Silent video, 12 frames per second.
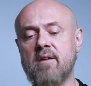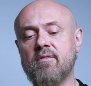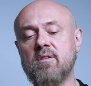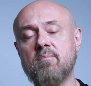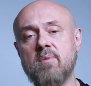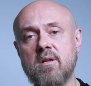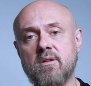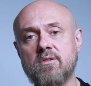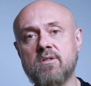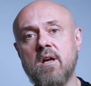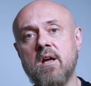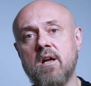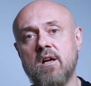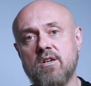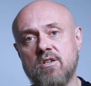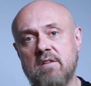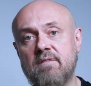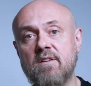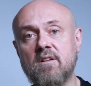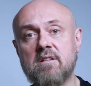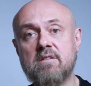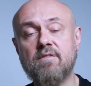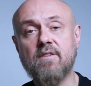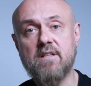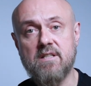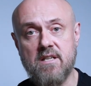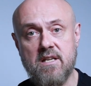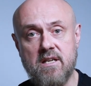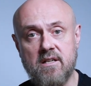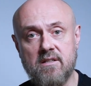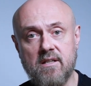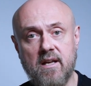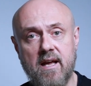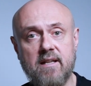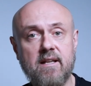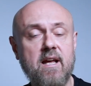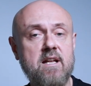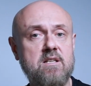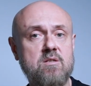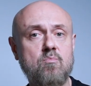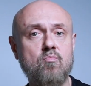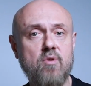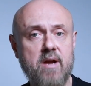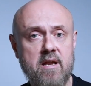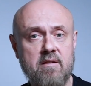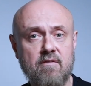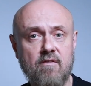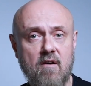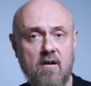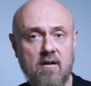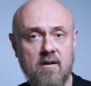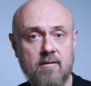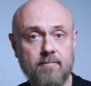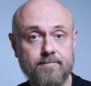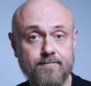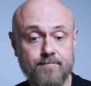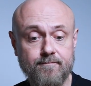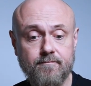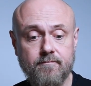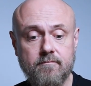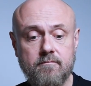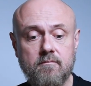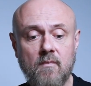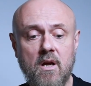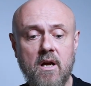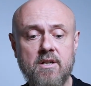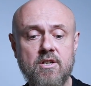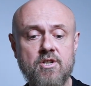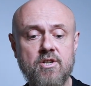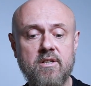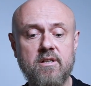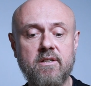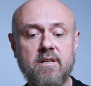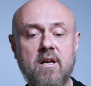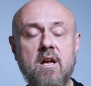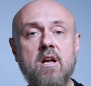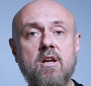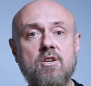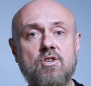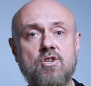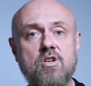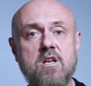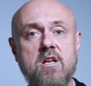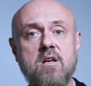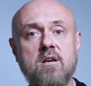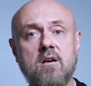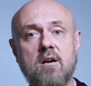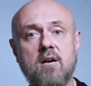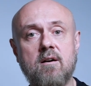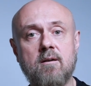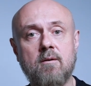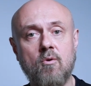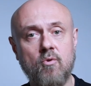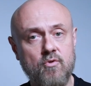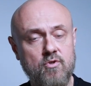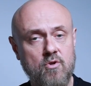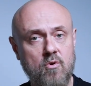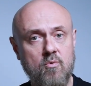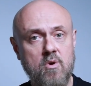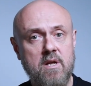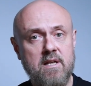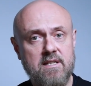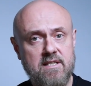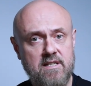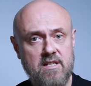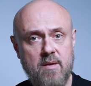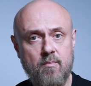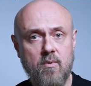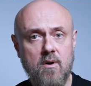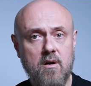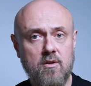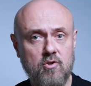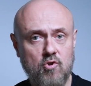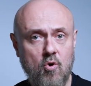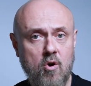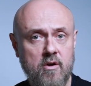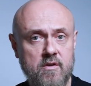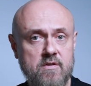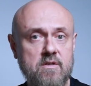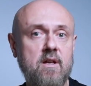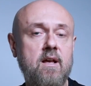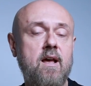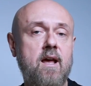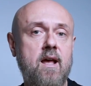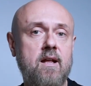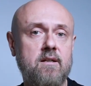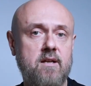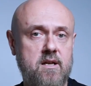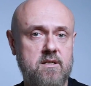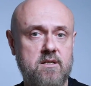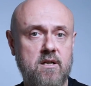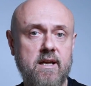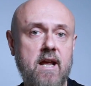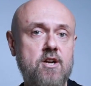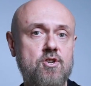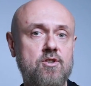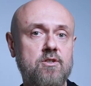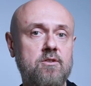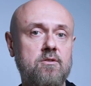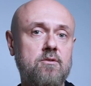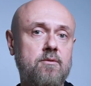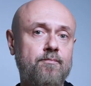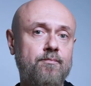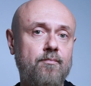after meals. She feels fatigued and has brain fog. Additionally, she also sleep talks and has occasional